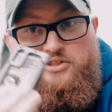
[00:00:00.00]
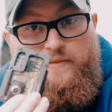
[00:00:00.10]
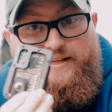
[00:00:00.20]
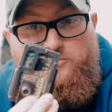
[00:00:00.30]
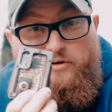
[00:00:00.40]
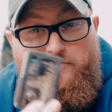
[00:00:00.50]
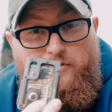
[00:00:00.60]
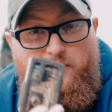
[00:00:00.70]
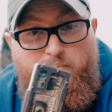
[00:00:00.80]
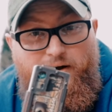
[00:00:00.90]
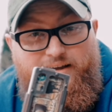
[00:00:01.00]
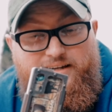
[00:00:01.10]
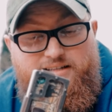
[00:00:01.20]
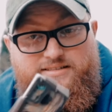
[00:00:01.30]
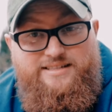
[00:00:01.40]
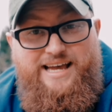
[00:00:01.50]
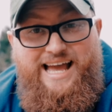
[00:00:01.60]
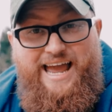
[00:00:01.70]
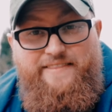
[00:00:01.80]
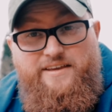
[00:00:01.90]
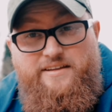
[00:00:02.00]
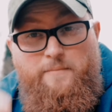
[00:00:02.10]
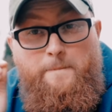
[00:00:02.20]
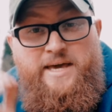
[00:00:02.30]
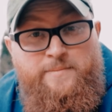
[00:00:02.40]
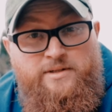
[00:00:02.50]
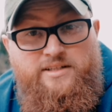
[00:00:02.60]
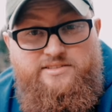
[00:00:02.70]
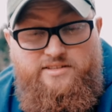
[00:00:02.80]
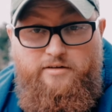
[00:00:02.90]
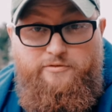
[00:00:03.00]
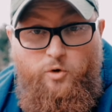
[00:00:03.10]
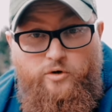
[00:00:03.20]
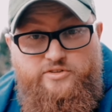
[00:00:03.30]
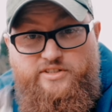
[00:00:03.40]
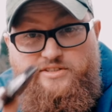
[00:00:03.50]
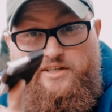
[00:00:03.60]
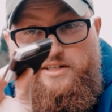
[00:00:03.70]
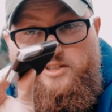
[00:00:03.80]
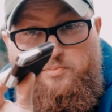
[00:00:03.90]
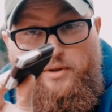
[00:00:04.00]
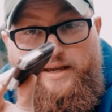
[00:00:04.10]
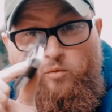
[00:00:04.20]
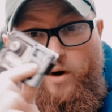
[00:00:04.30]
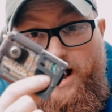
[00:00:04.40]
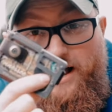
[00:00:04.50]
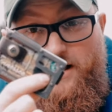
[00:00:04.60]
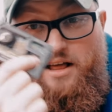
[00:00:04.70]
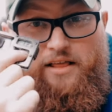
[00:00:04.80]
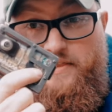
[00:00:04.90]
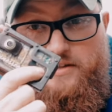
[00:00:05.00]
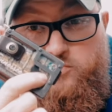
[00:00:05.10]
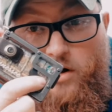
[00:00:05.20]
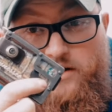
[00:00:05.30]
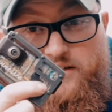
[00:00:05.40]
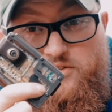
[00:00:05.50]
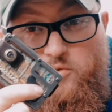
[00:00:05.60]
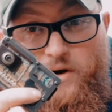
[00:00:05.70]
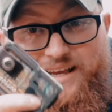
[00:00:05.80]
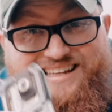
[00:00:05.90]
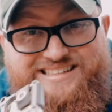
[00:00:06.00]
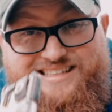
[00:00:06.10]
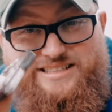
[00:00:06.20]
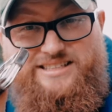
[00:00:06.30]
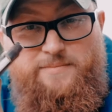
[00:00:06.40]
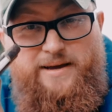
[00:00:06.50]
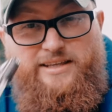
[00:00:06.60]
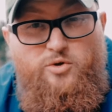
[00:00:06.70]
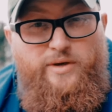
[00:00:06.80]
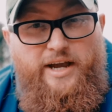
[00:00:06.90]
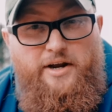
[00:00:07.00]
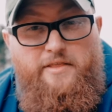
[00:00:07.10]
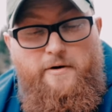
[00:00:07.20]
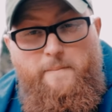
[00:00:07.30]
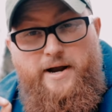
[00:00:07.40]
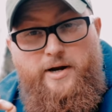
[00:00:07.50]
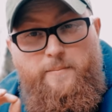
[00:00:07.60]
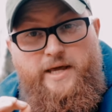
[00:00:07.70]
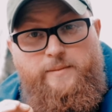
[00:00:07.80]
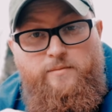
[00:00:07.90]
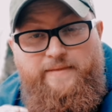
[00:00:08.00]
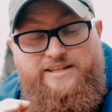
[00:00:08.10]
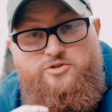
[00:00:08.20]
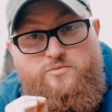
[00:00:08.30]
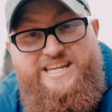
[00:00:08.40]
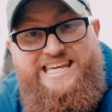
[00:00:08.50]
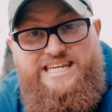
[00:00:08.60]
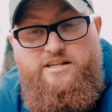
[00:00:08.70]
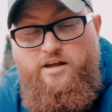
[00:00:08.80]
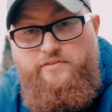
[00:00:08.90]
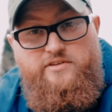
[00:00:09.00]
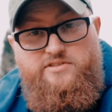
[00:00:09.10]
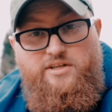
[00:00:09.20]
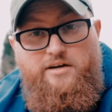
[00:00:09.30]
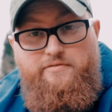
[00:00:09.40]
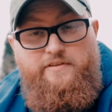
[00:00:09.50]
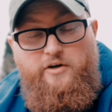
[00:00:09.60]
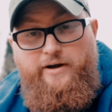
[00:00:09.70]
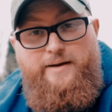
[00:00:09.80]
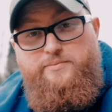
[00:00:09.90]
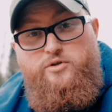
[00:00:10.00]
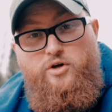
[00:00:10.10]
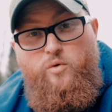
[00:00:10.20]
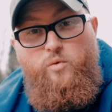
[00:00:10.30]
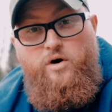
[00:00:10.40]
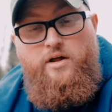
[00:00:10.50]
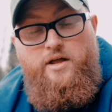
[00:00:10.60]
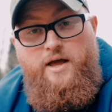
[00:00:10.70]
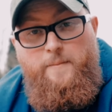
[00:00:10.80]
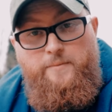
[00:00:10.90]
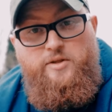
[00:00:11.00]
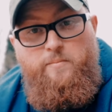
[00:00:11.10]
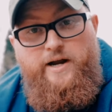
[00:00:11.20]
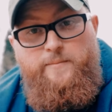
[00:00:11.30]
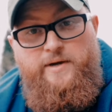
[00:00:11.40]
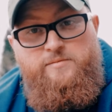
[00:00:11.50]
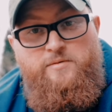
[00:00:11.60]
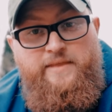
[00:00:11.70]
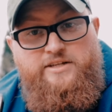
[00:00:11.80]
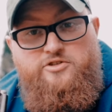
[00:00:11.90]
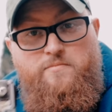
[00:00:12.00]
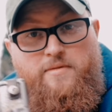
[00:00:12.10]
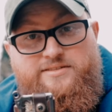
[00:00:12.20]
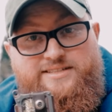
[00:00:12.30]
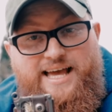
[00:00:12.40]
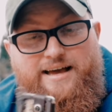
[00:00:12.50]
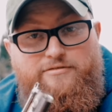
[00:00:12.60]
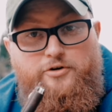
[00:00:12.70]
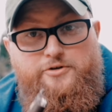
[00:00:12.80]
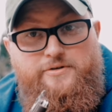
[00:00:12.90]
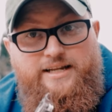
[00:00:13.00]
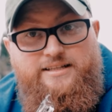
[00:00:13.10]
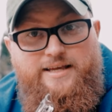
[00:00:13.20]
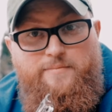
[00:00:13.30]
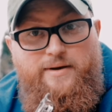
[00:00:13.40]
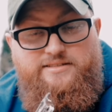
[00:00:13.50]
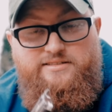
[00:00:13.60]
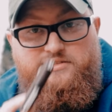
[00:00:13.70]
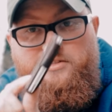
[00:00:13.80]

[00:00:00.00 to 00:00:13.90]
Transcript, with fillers: So that's what a front pocket is. And then minimalist, of course, is gonna explain why this wallet is the way it is. That's gonna make you carry the bare minimum that you need, not the stuff and the crap you don't want, but the bare minimum that you must have on your day-to-day -day basis.